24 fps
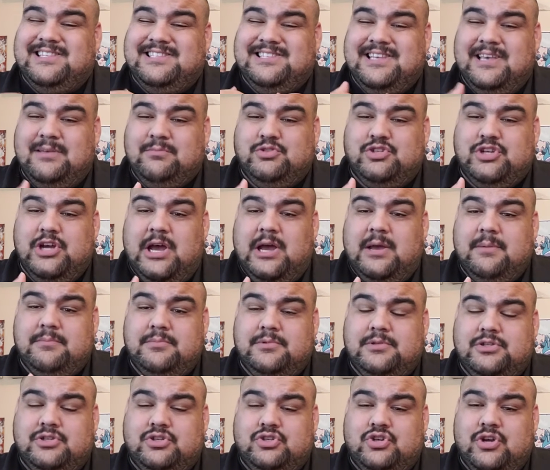the same
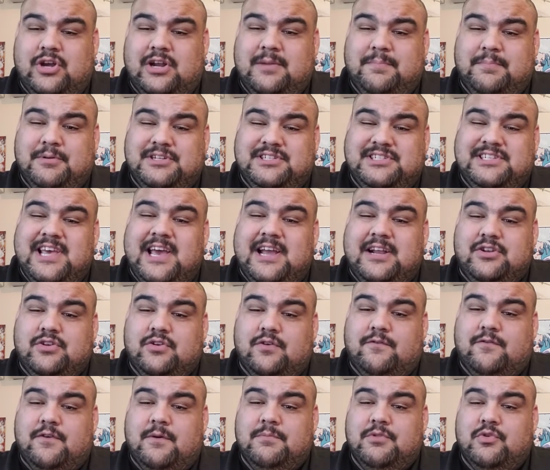time trying to protect
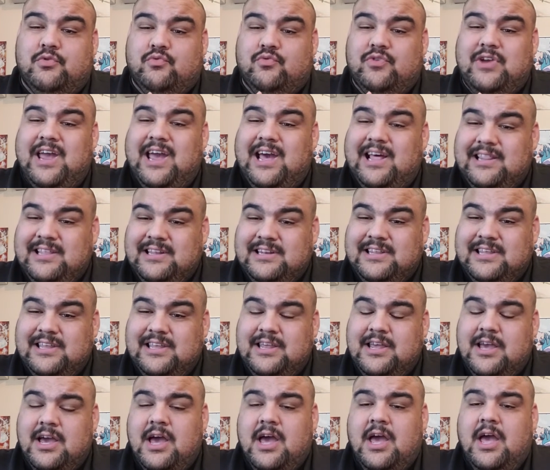her from the
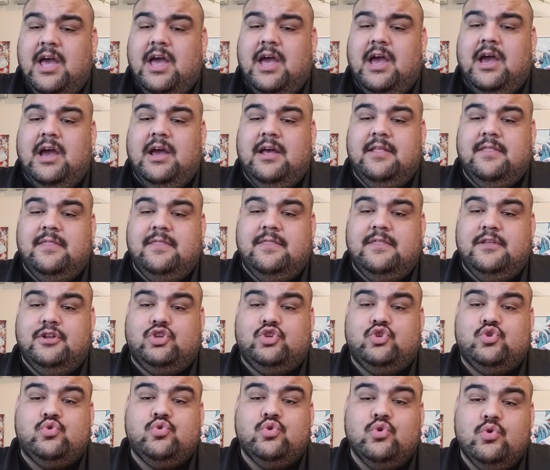reality and the
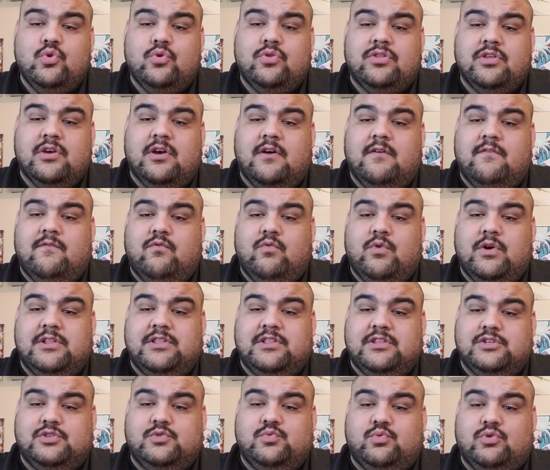truth of what
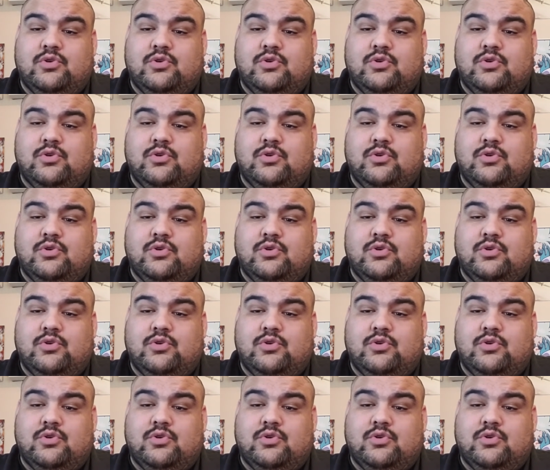this